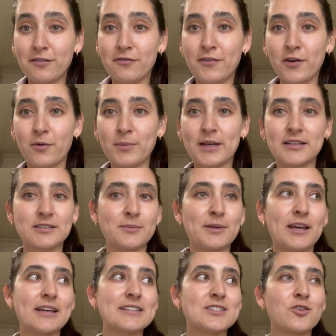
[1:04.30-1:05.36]
film, because I'm like,
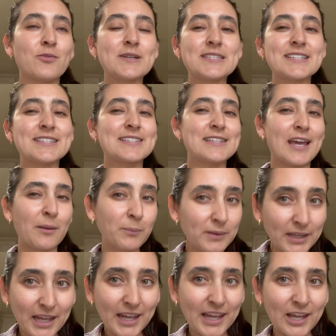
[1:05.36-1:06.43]
it's always the same
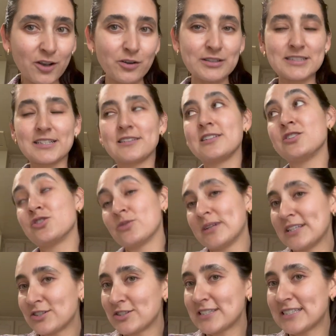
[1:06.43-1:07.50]
thing or something too
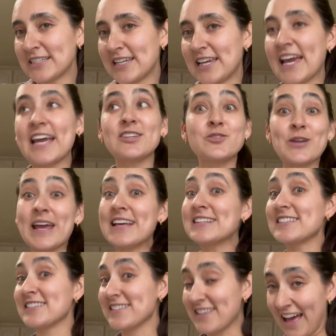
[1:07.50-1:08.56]
interesting. And today
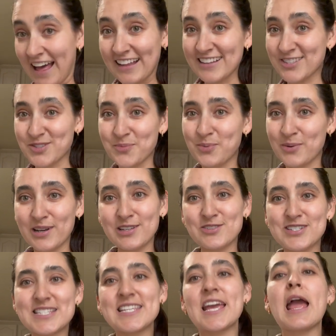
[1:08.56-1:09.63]
is not super
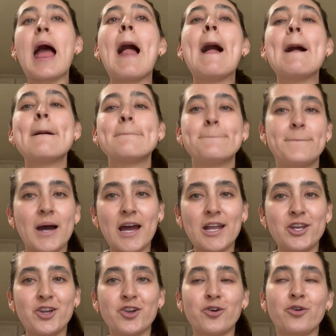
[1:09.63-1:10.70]
interesting, but
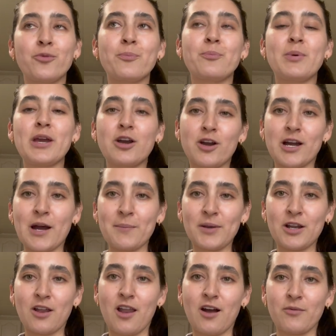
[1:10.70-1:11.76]
you'll be coming
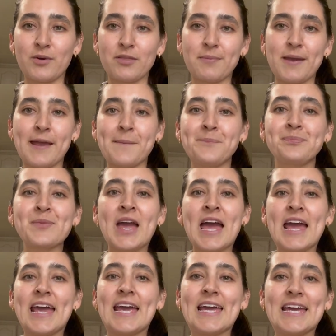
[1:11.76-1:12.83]
along with me
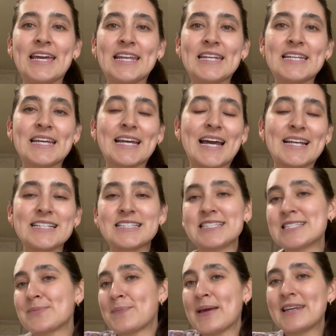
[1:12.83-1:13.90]
and kind of
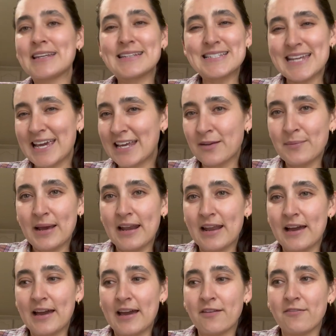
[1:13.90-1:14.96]
spend a day in my
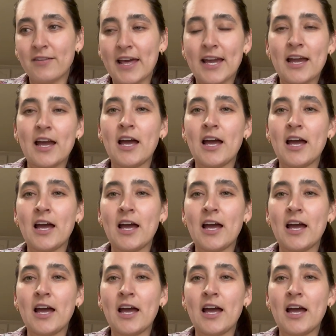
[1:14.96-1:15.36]
life. Like,